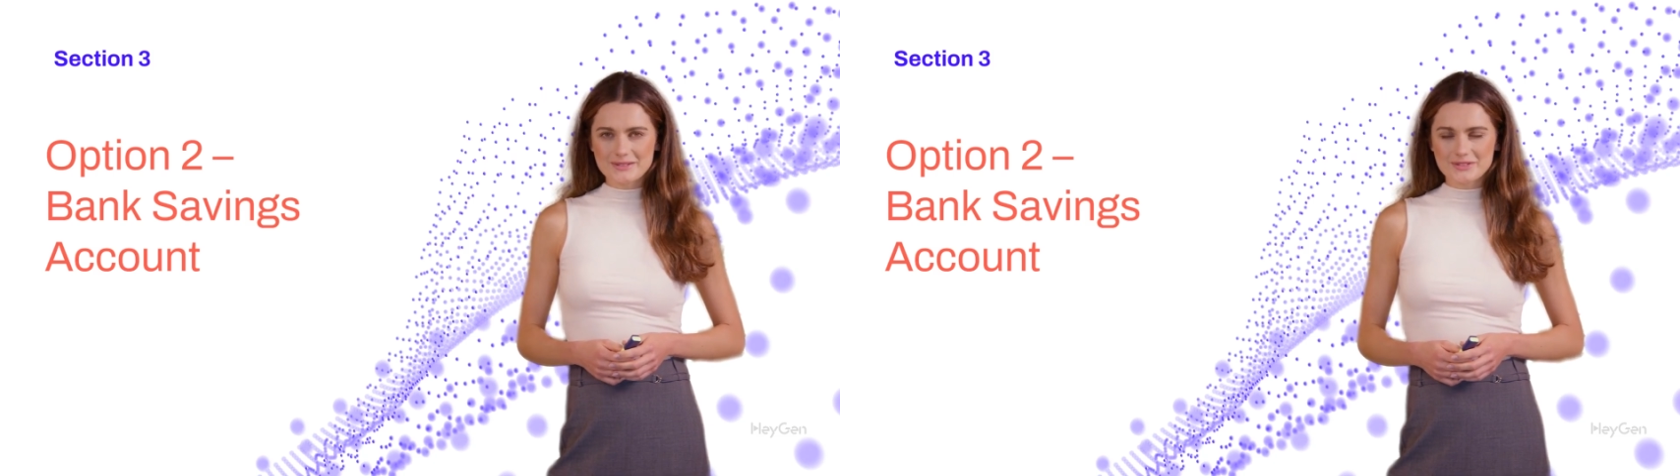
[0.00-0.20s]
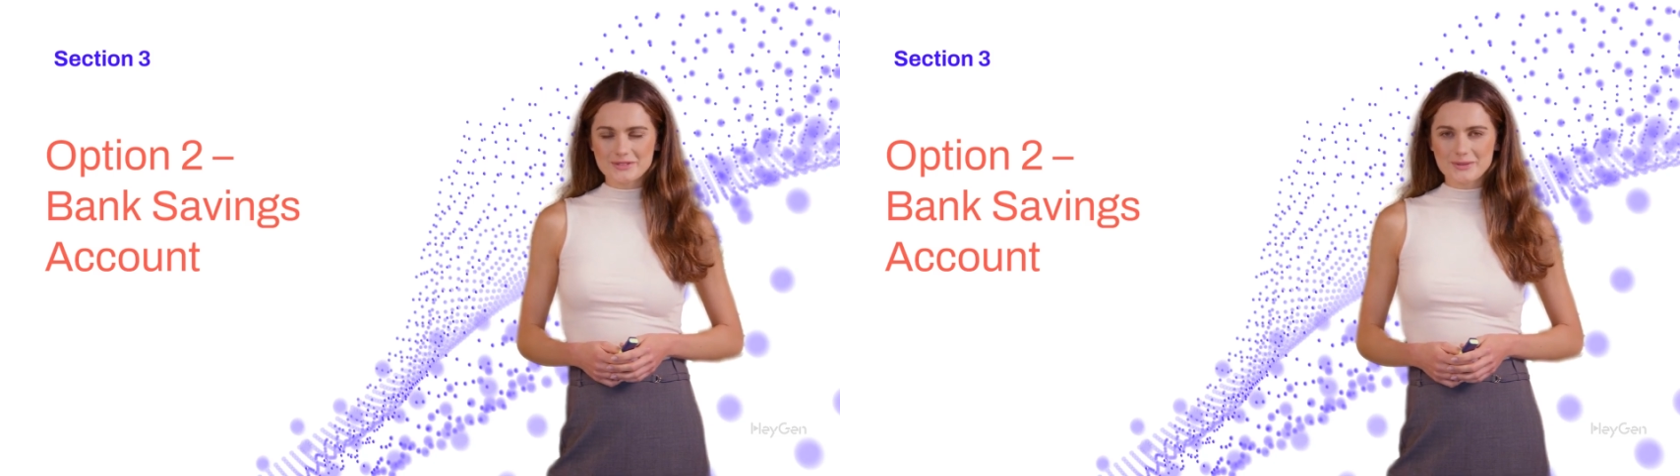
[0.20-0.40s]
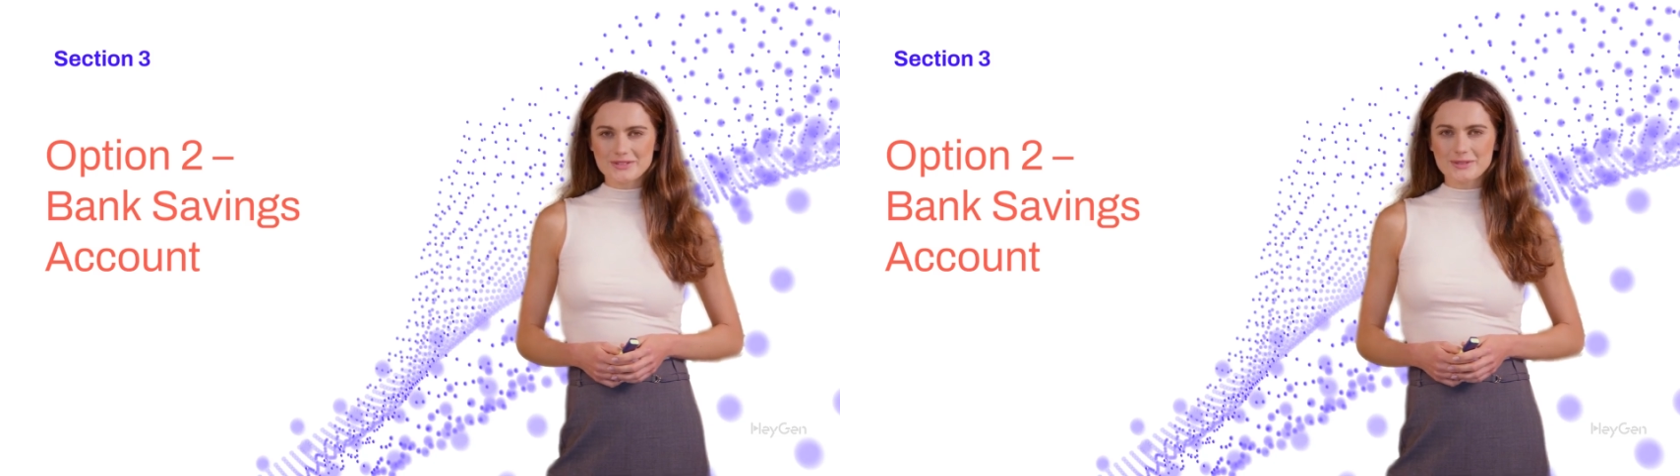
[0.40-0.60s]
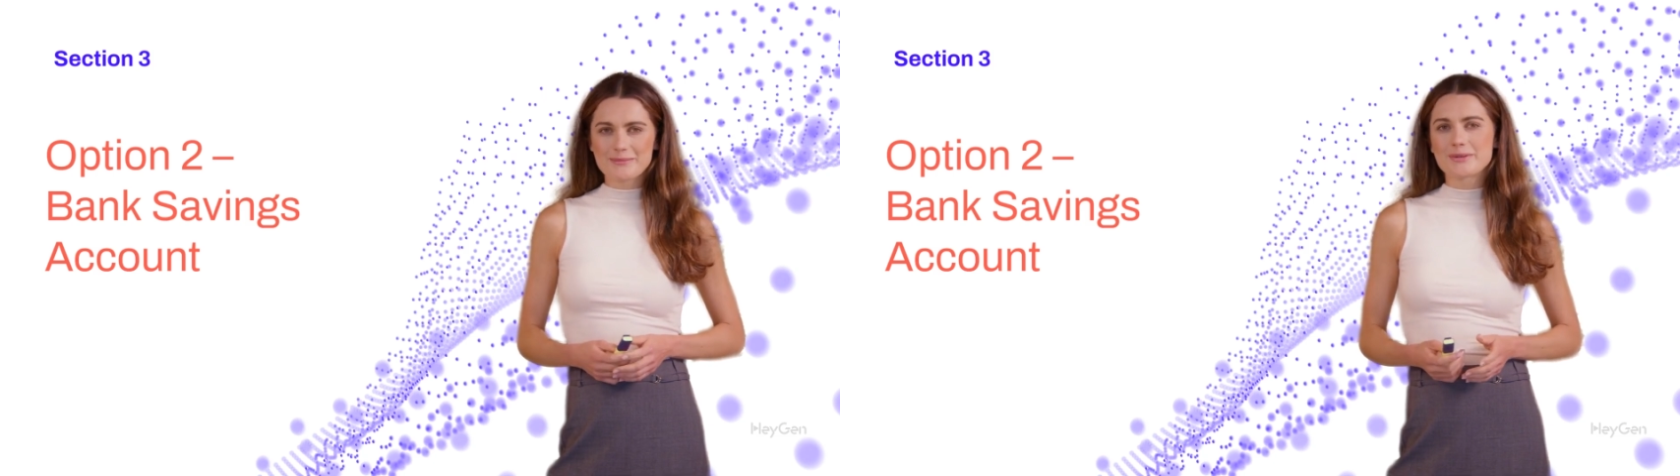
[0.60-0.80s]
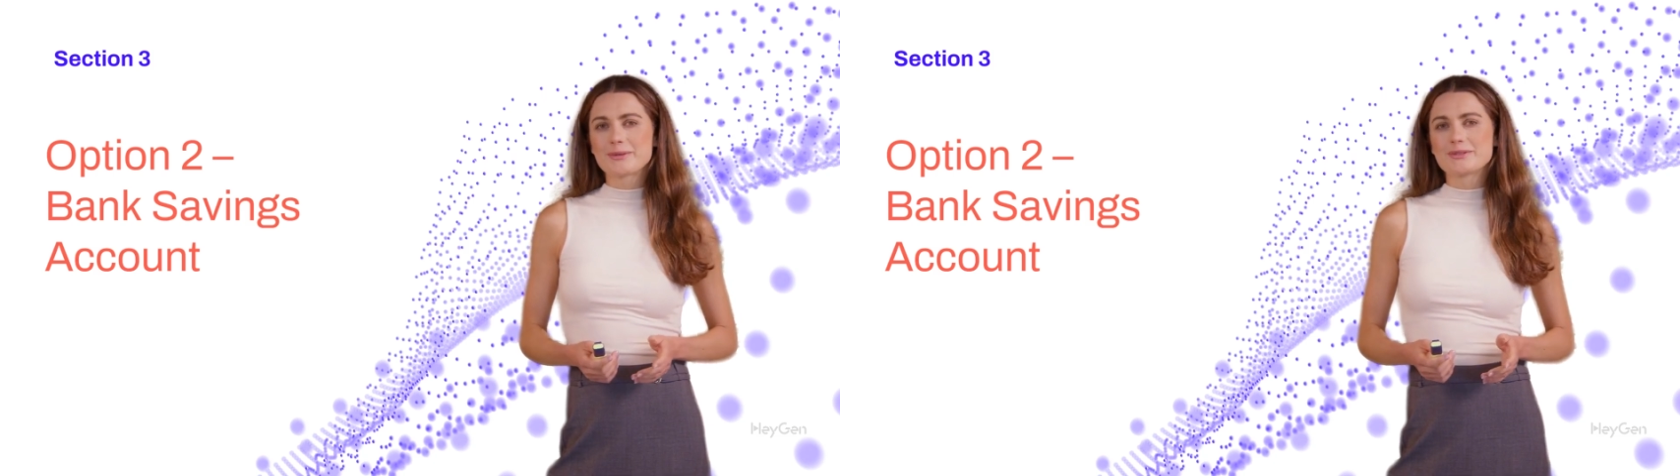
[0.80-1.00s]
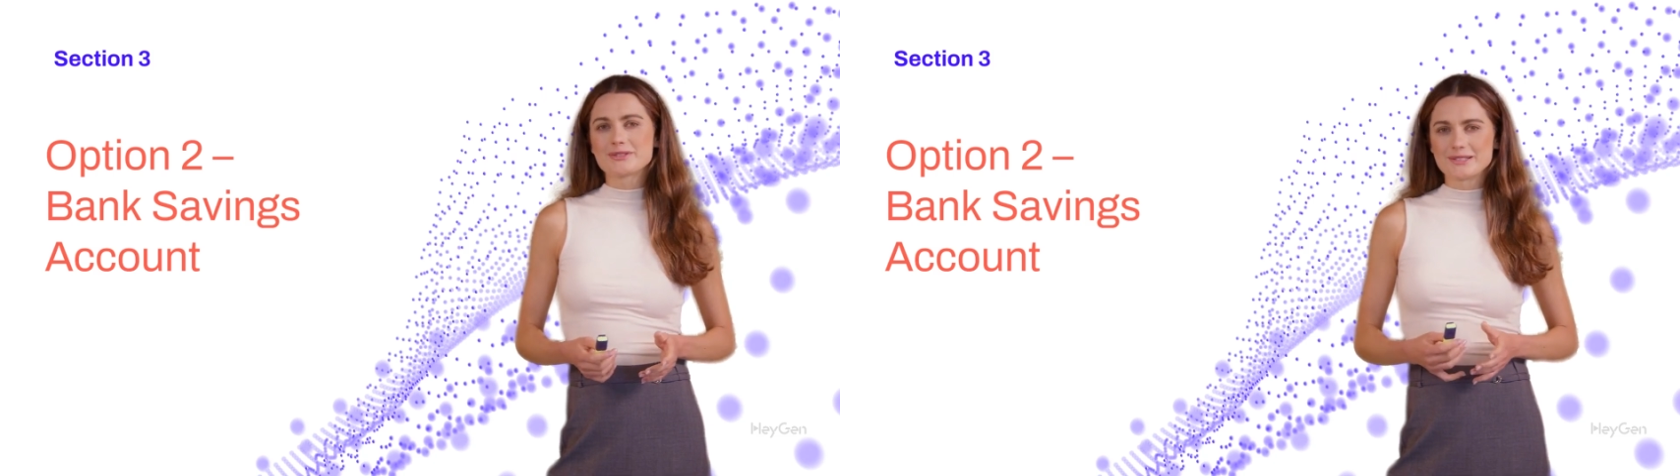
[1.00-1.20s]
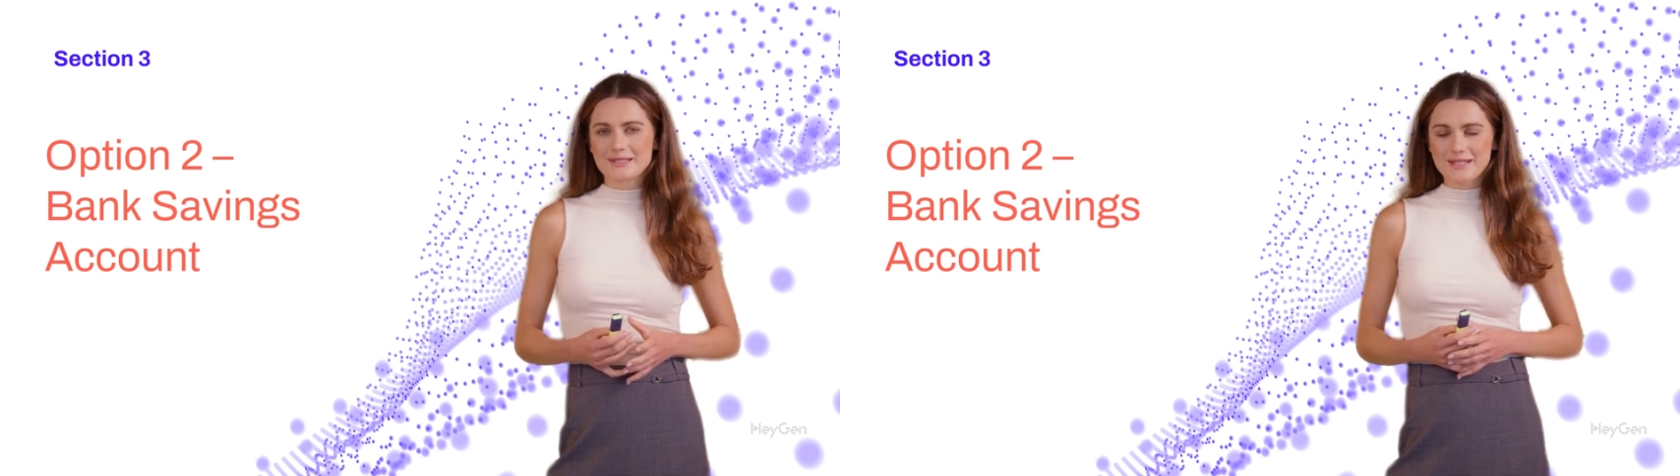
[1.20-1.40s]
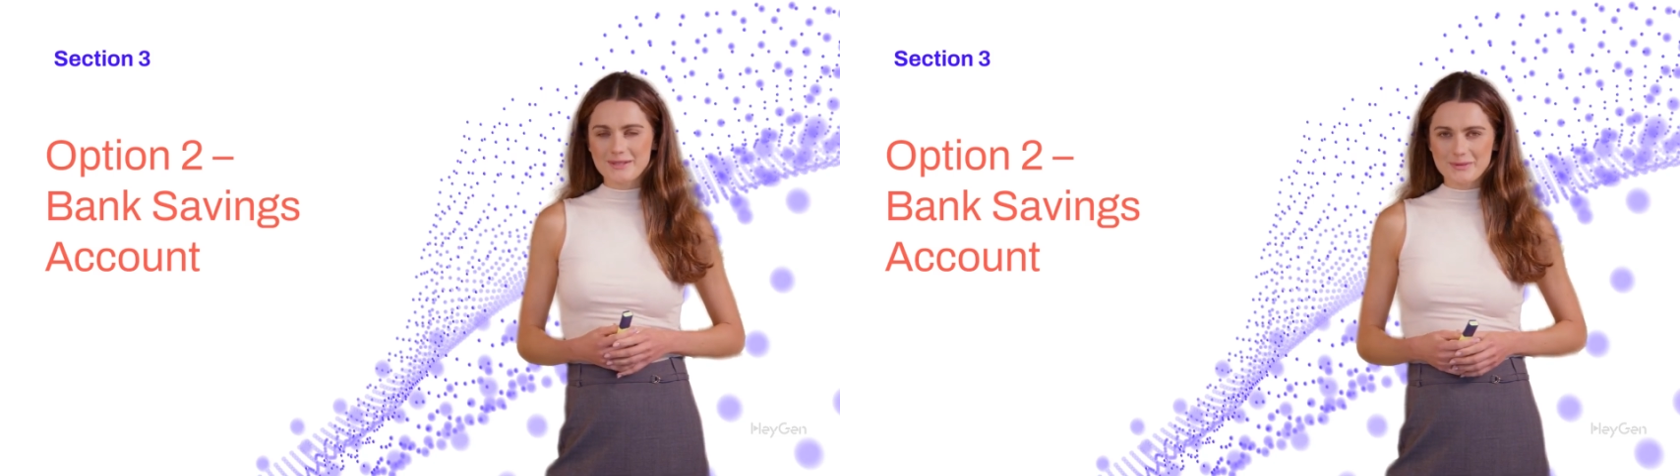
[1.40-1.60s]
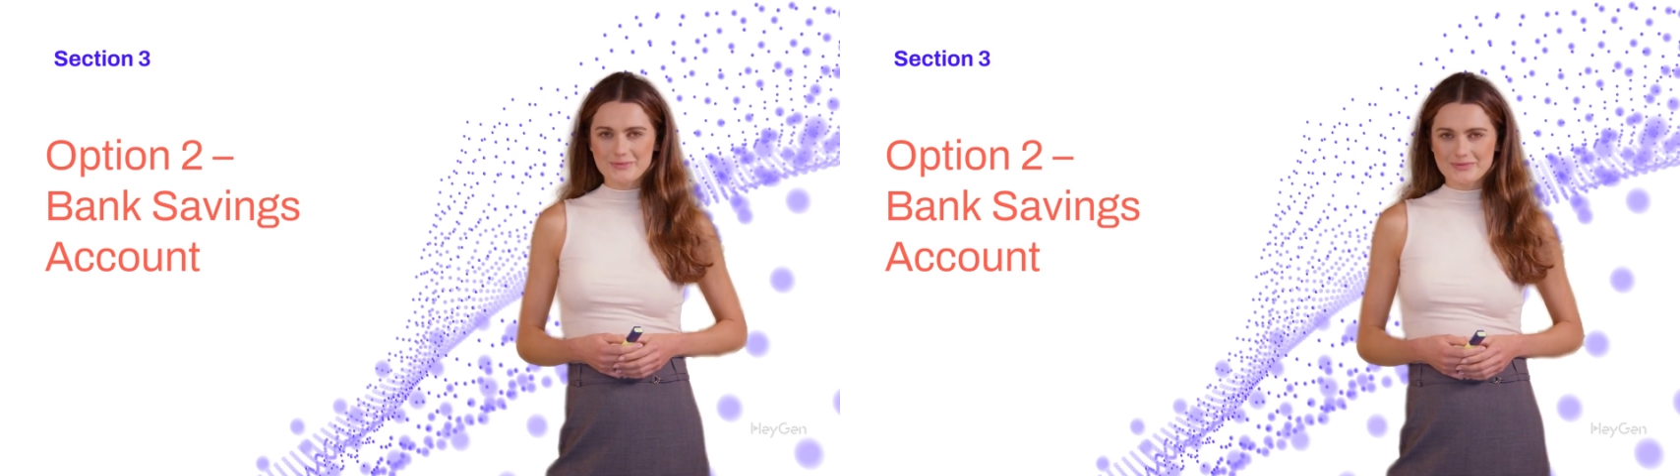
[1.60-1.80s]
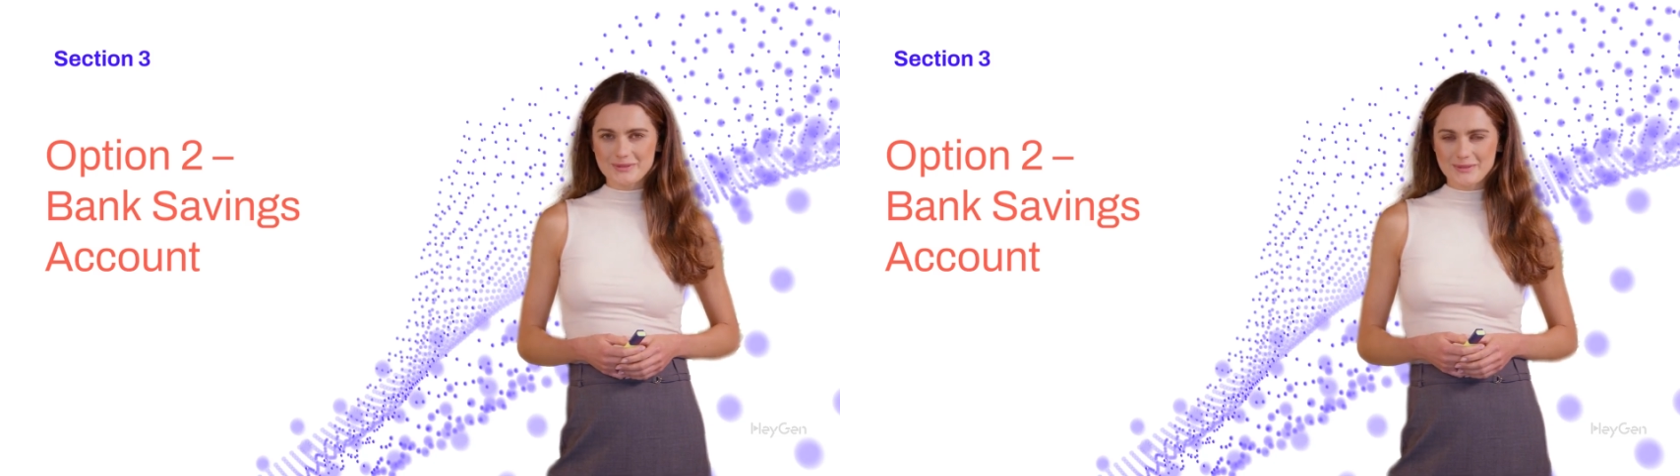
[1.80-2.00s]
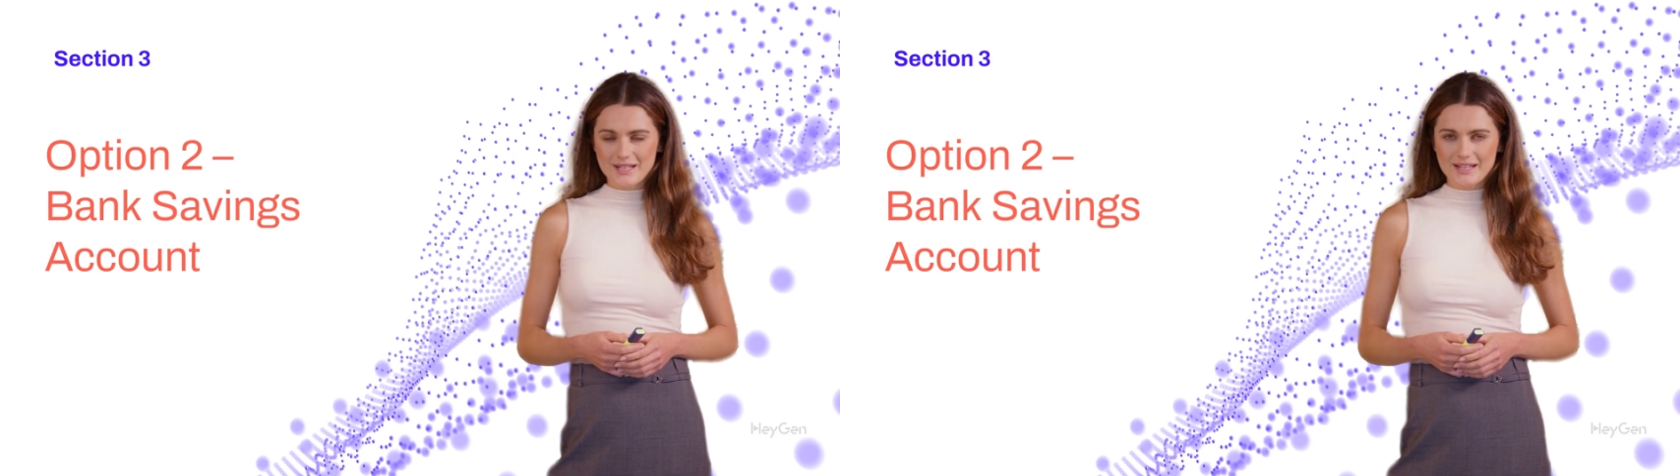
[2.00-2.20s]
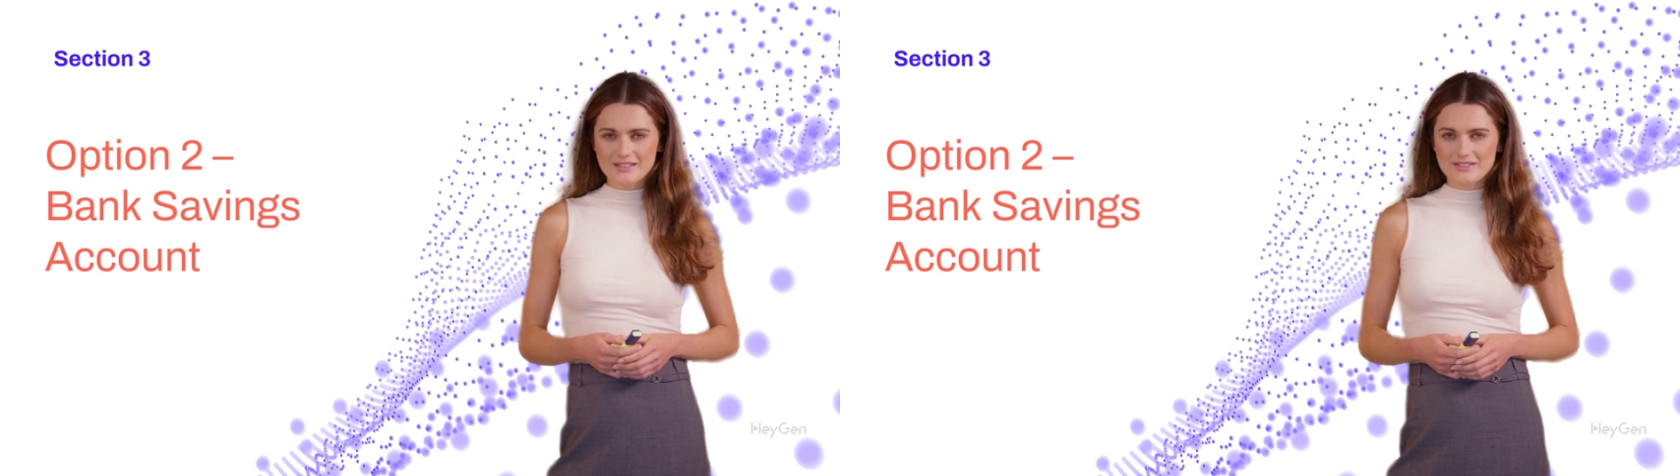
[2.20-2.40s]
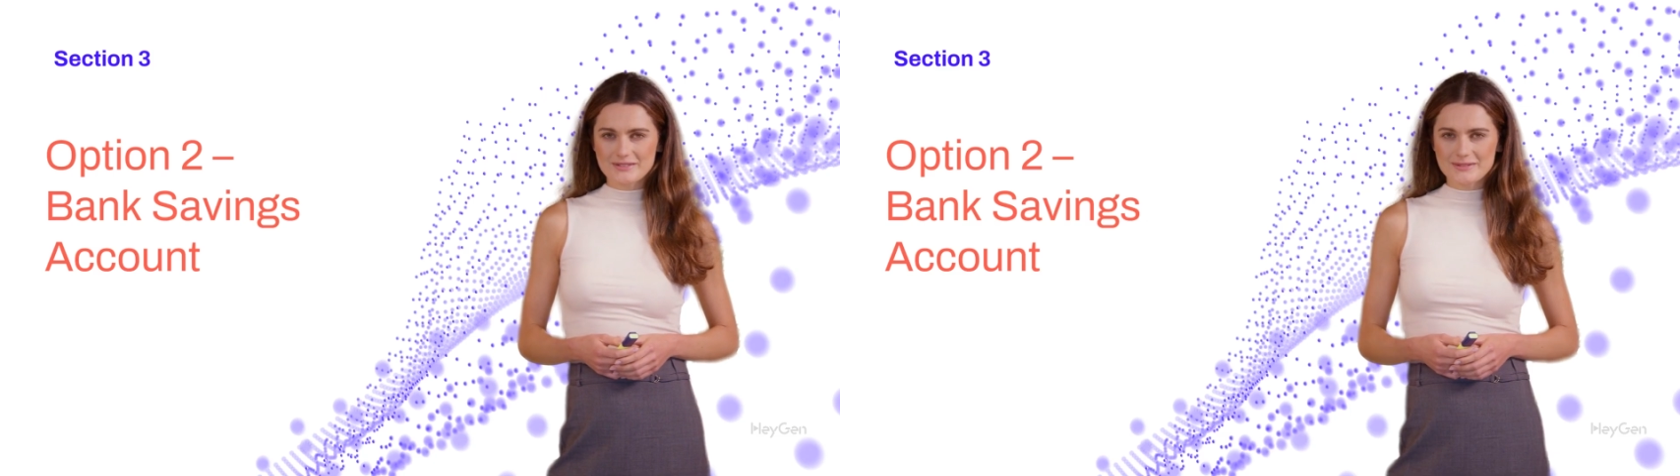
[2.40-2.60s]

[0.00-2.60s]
short-term goals, and overflow cash.